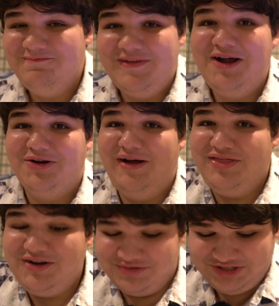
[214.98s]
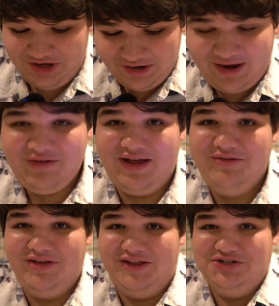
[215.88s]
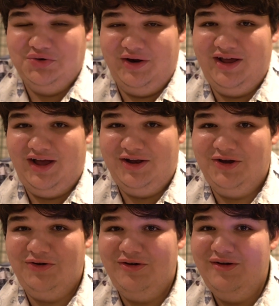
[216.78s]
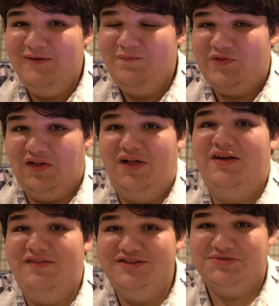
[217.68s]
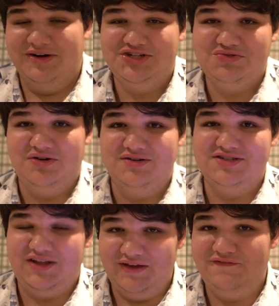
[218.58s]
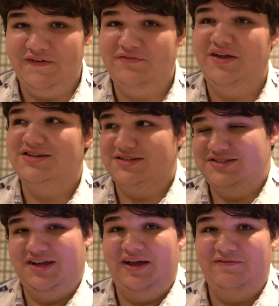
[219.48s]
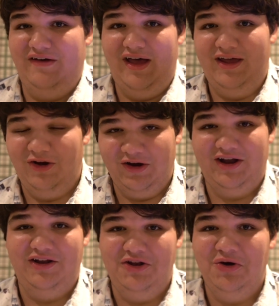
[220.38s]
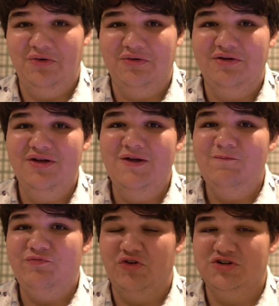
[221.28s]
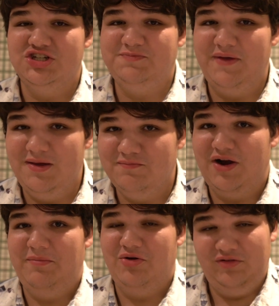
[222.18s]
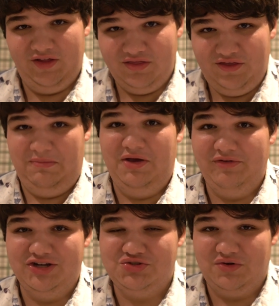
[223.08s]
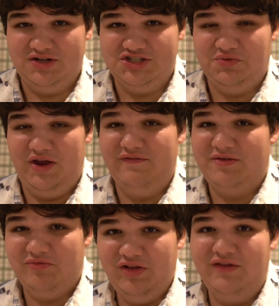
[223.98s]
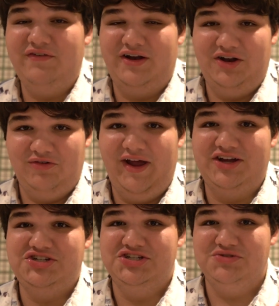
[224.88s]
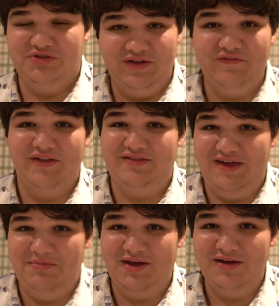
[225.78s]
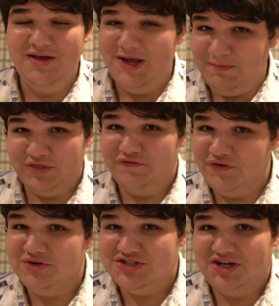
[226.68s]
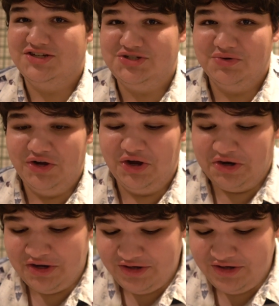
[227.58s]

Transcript: I don't know, I thought it was good. I really enjoyed it. I know a lot of these restaurants like 50's and Sci-Fi are kind of known for just being primarily theming restaurants where you have some really fun interactions, really fun theming, but the food's not so good.